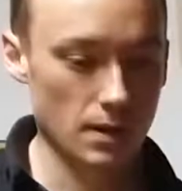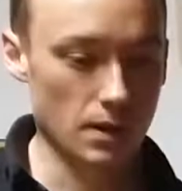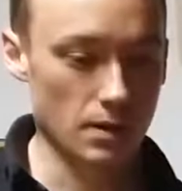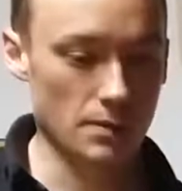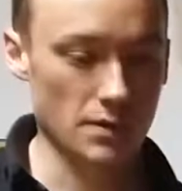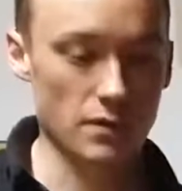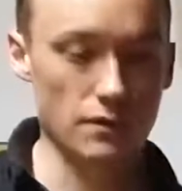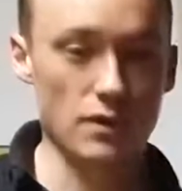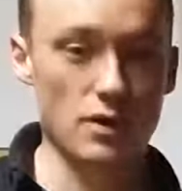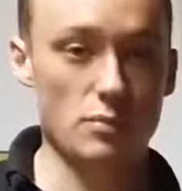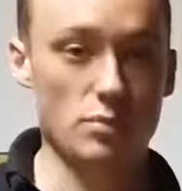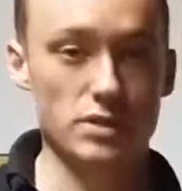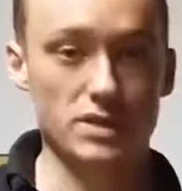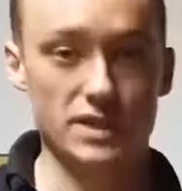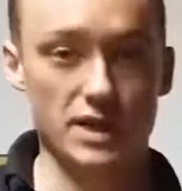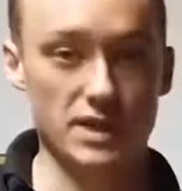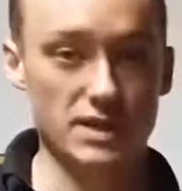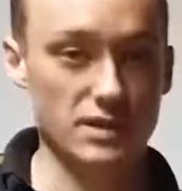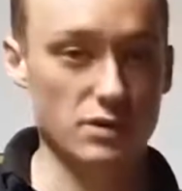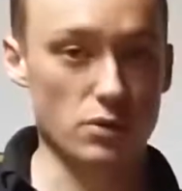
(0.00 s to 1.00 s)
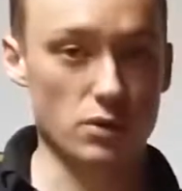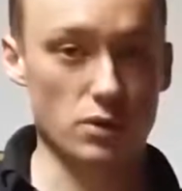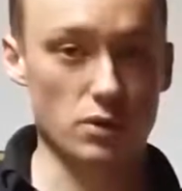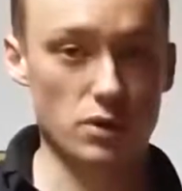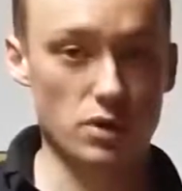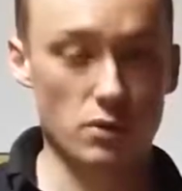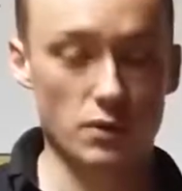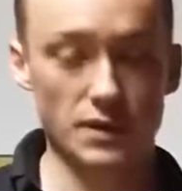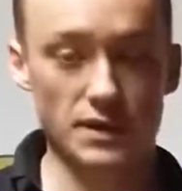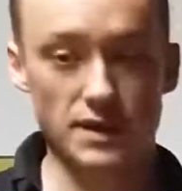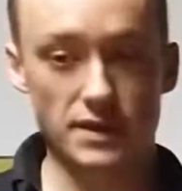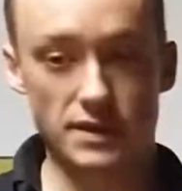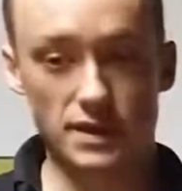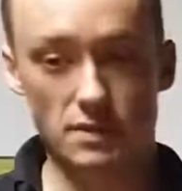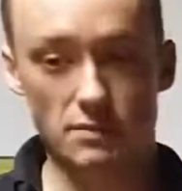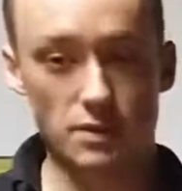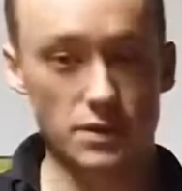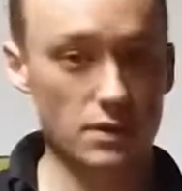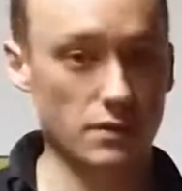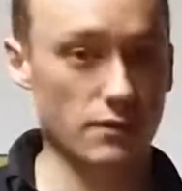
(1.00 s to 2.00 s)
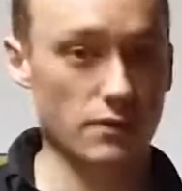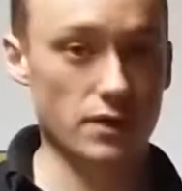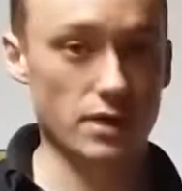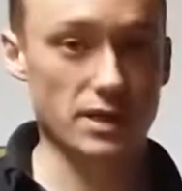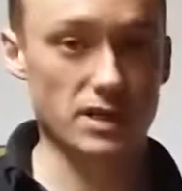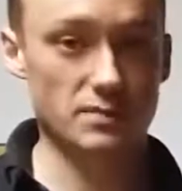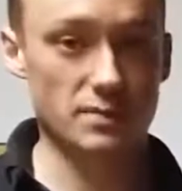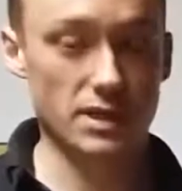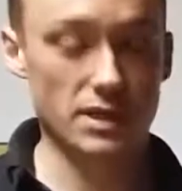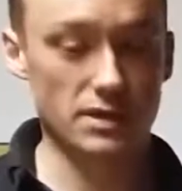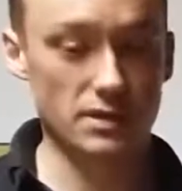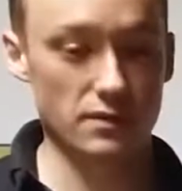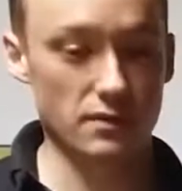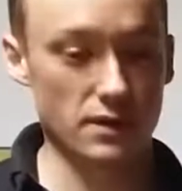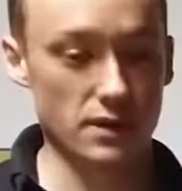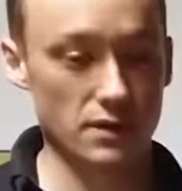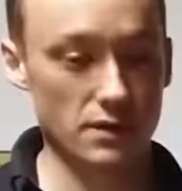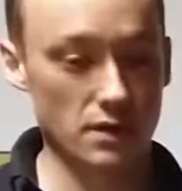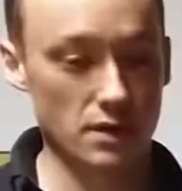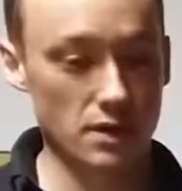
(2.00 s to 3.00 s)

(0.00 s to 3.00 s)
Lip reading: They were very precise, they were good at what they did, but they were very expensive. And